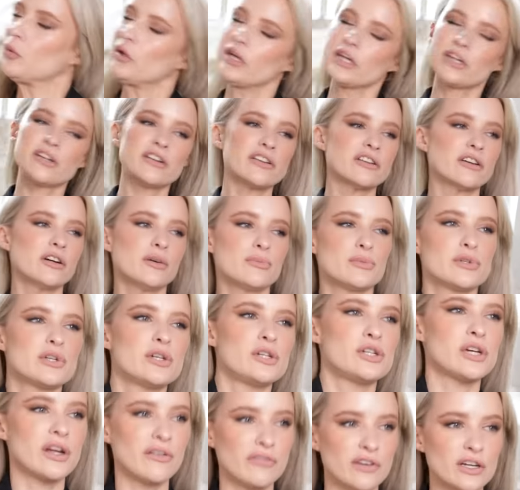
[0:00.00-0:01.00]
when it does come
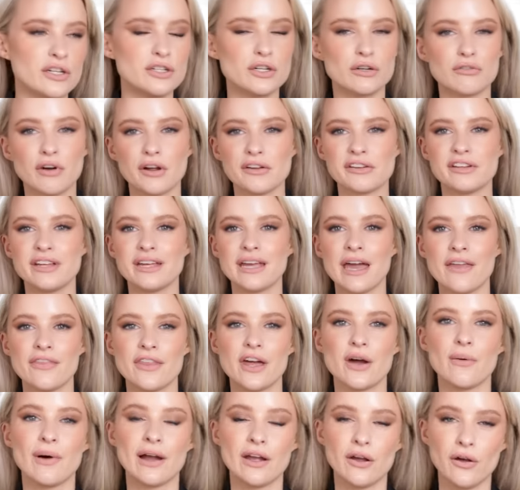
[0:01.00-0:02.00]
to Gianvito Rossi again
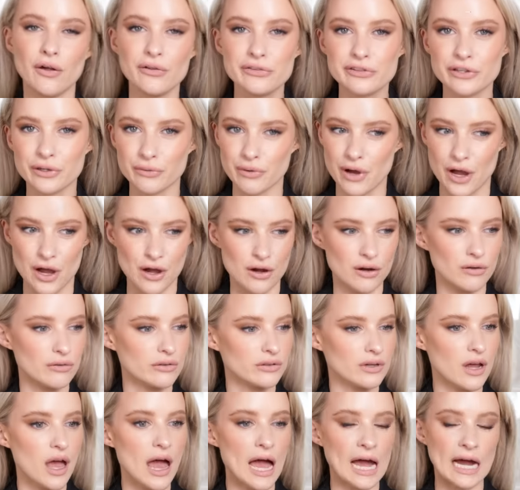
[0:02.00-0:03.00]
though, I also
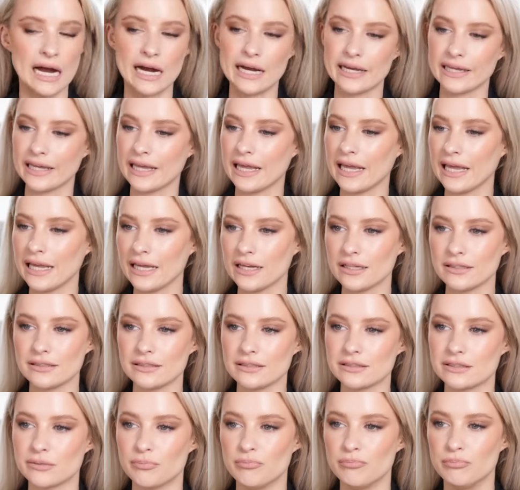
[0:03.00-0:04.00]
own
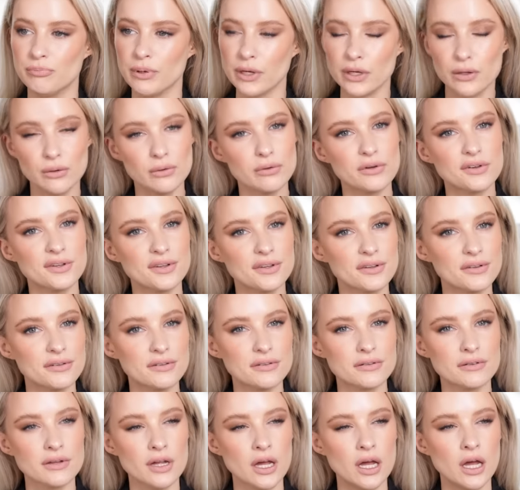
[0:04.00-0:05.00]
high-heeled
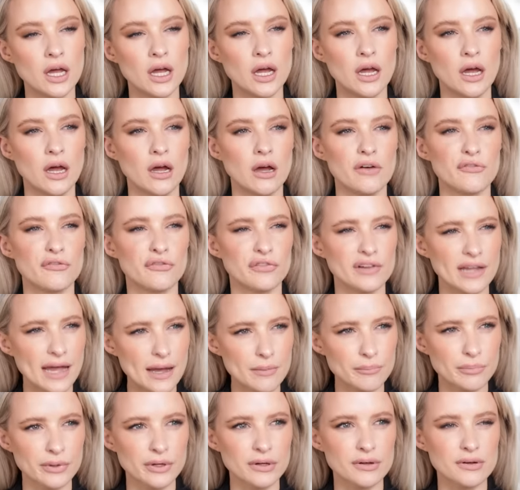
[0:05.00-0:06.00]
boots,
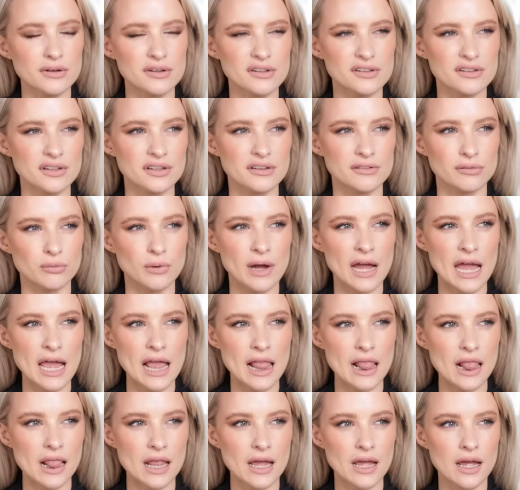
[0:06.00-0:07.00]
flat boots as
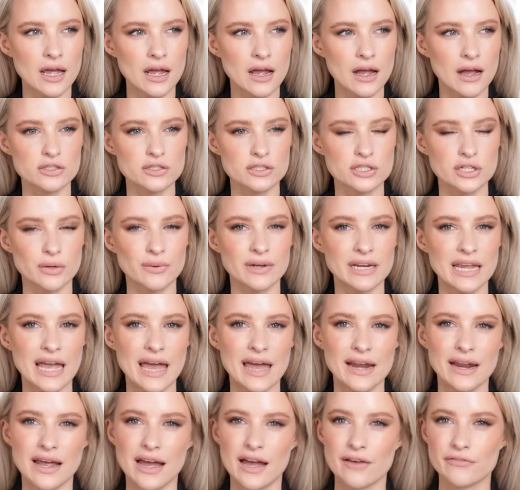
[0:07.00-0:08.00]
well. So
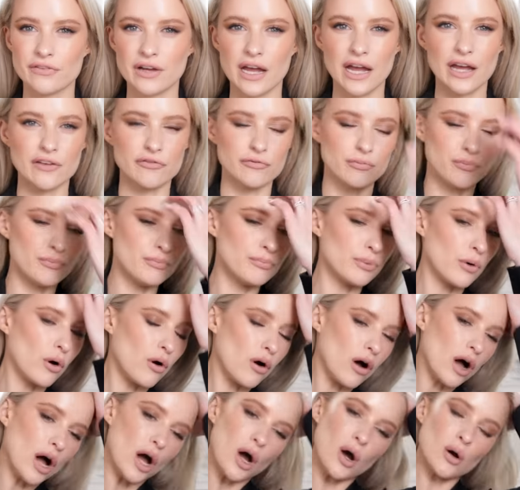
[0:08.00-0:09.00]
again, I've, I've
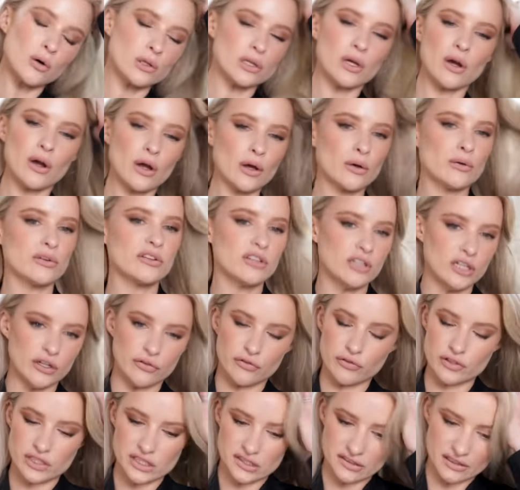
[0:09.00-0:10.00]
bought a whole host of
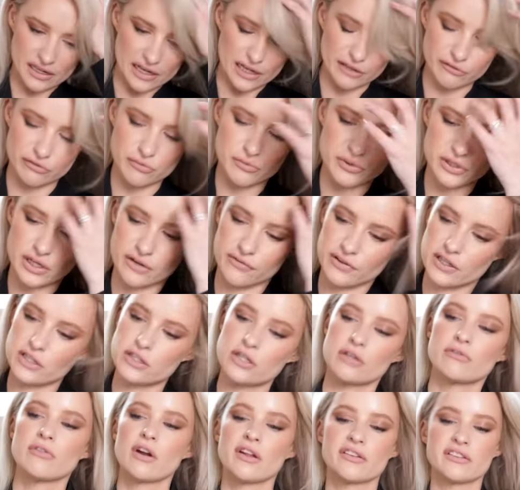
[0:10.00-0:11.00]
different designs from
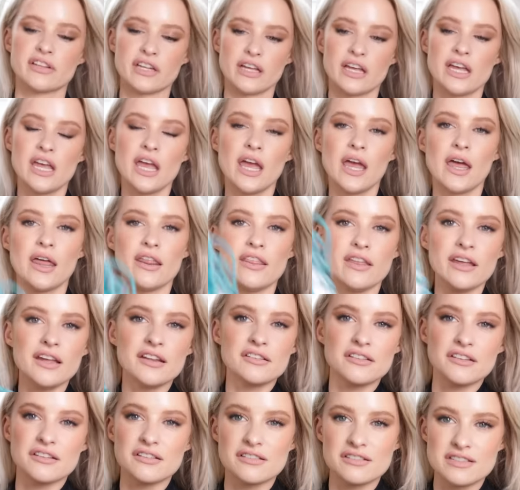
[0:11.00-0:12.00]
Gianvito Rossi.
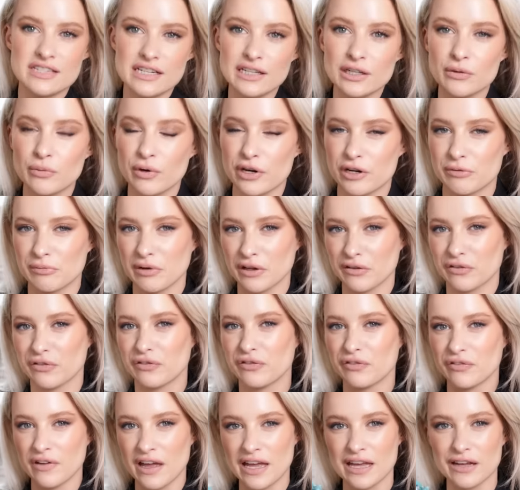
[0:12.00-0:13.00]
These are still one of my
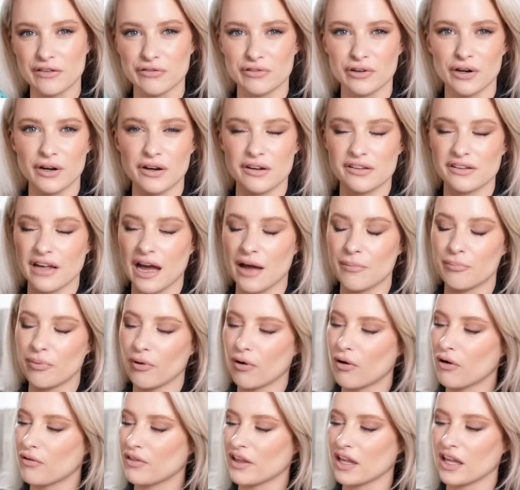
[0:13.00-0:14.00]
favourites. I
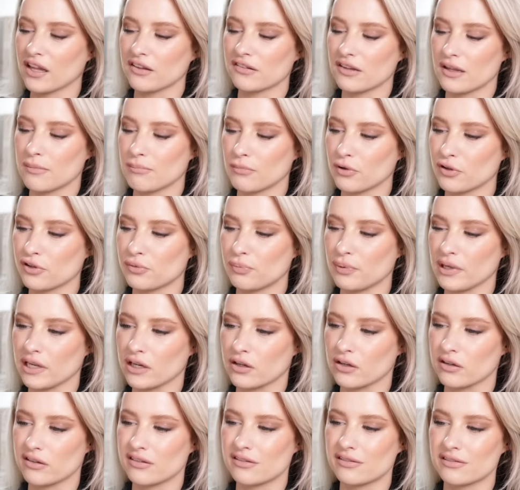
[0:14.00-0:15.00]
bought these, it must be
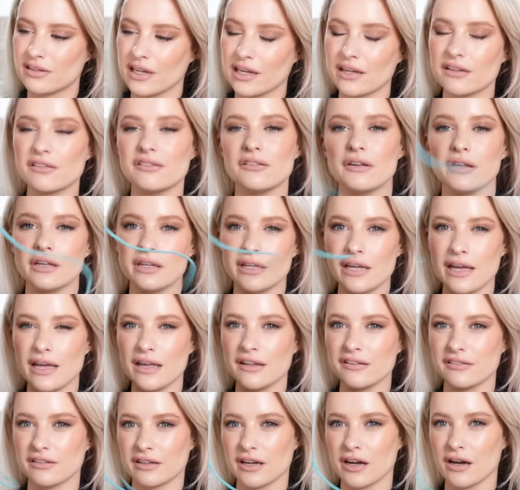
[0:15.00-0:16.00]
a good six
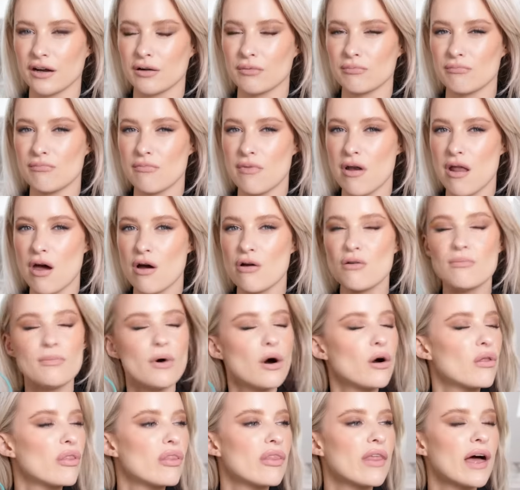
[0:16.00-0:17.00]
years ago. No
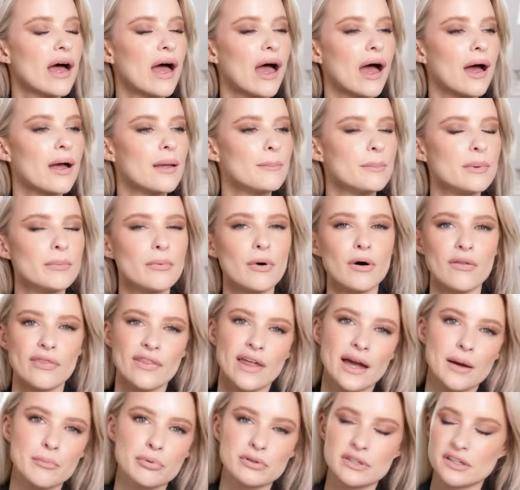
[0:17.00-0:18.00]
more than that, it'd be more
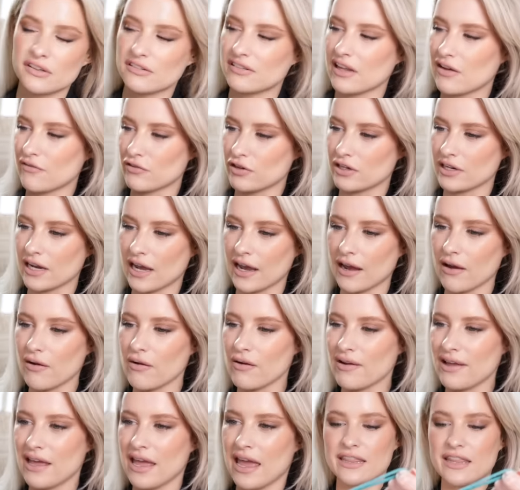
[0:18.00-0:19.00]
than that, probably seven
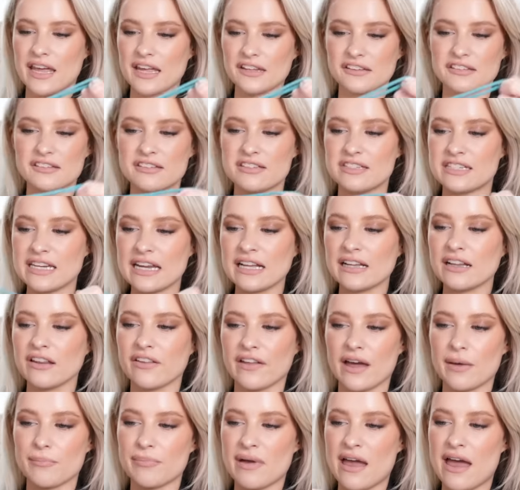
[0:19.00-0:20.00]
now. They're still
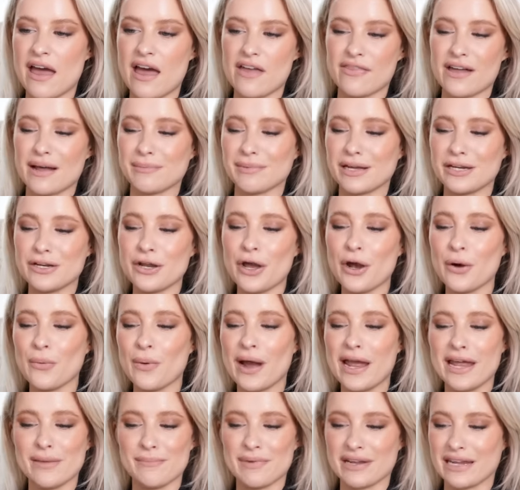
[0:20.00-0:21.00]
that pair that I'm like, no
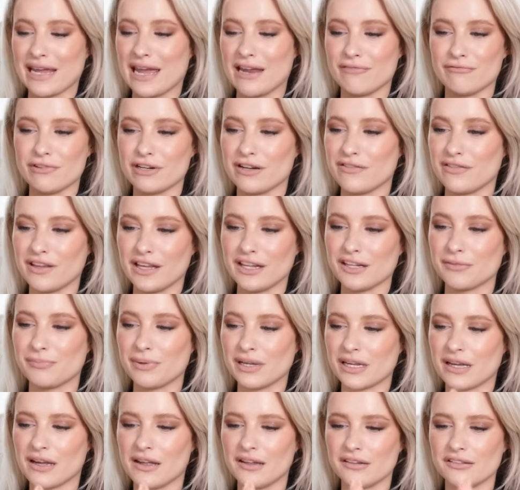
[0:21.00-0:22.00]
way am I getting rid of these,
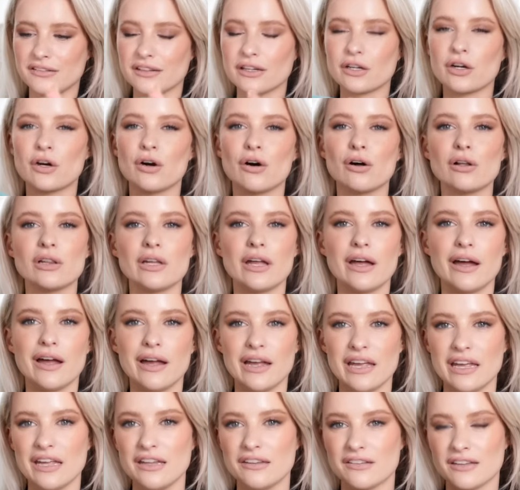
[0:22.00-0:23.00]
because the
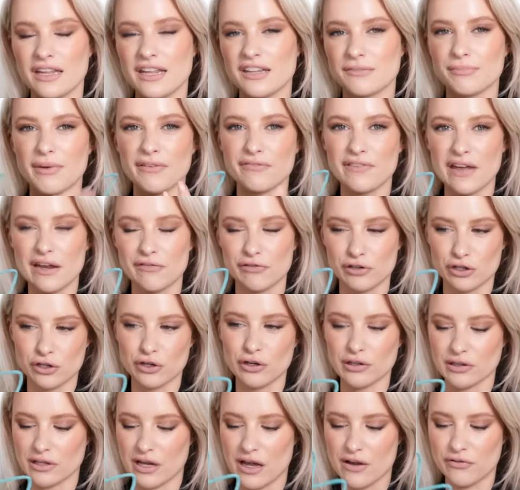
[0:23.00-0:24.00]
colour is, it's my favourite
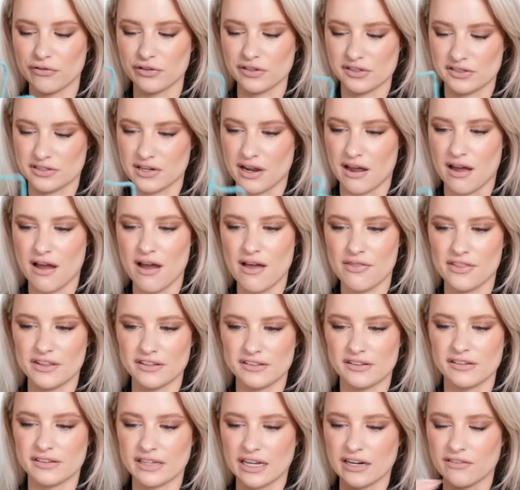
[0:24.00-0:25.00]
colour for a start.
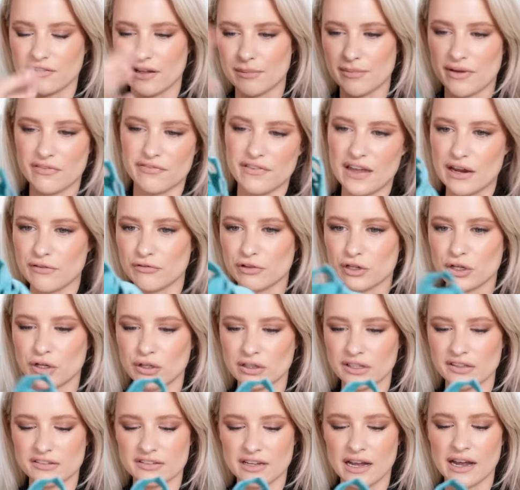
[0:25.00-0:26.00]
This is kind of like my favourite
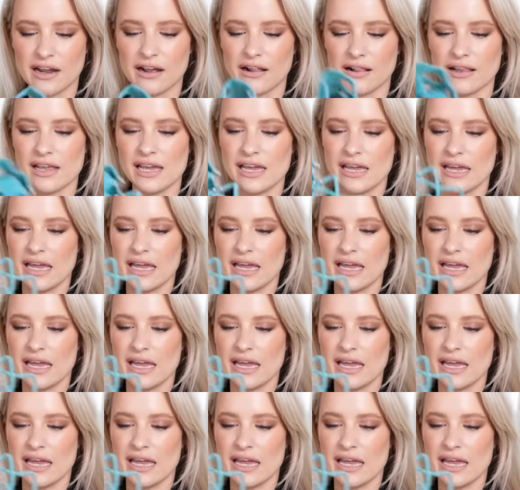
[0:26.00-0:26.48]
colour style.